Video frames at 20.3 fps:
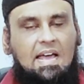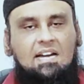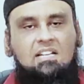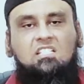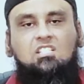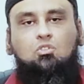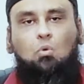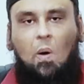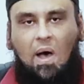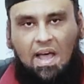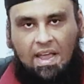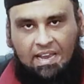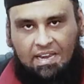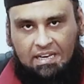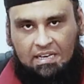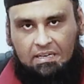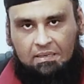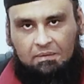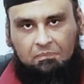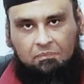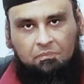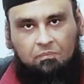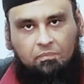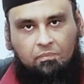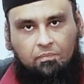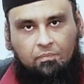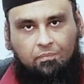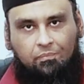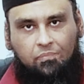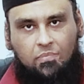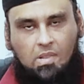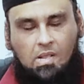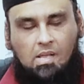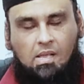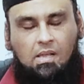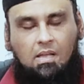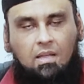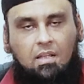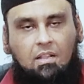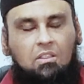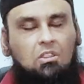that swine,
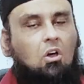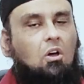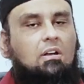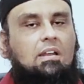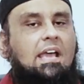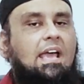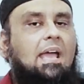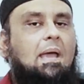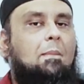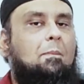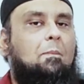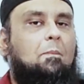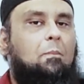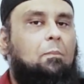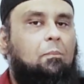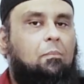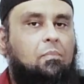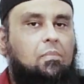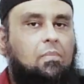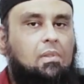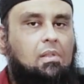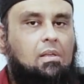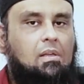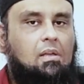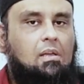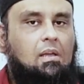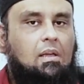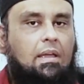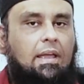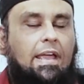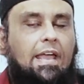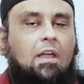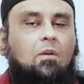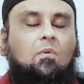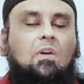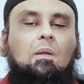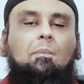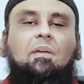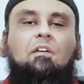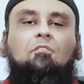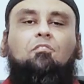not him. He
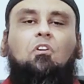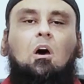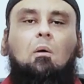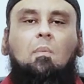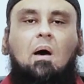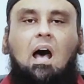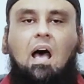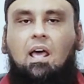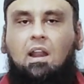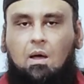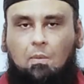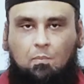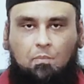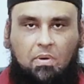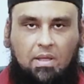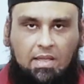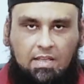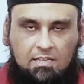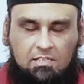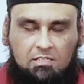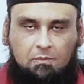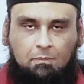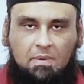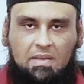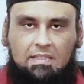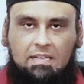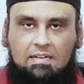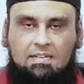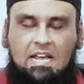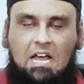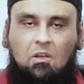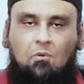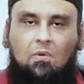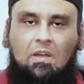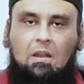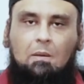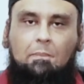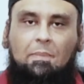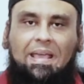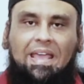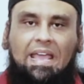will be from Arab. His mother tongue
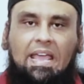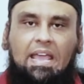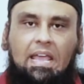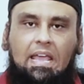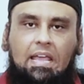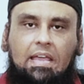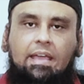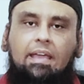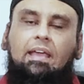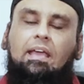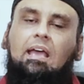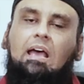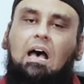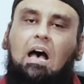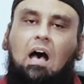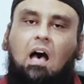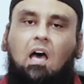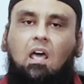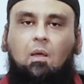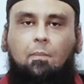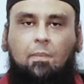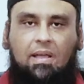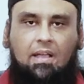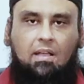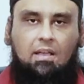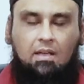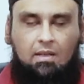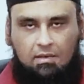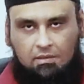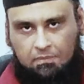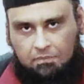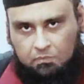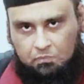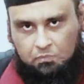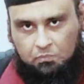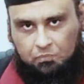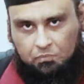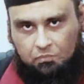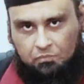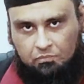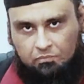will be Arabic.
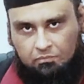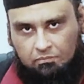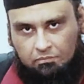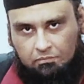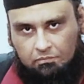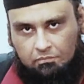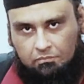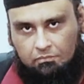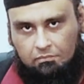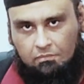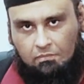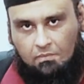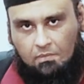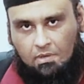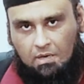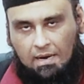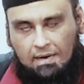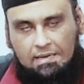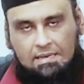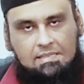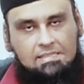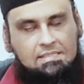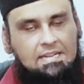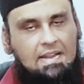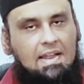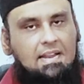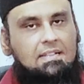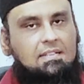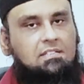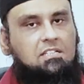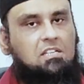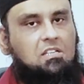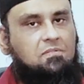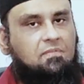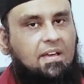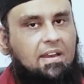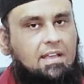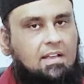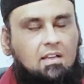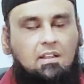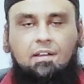Understand? This is
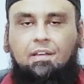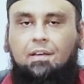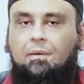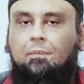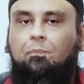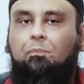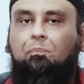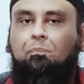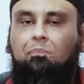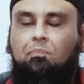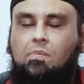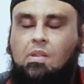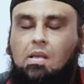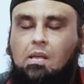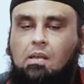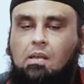very clear.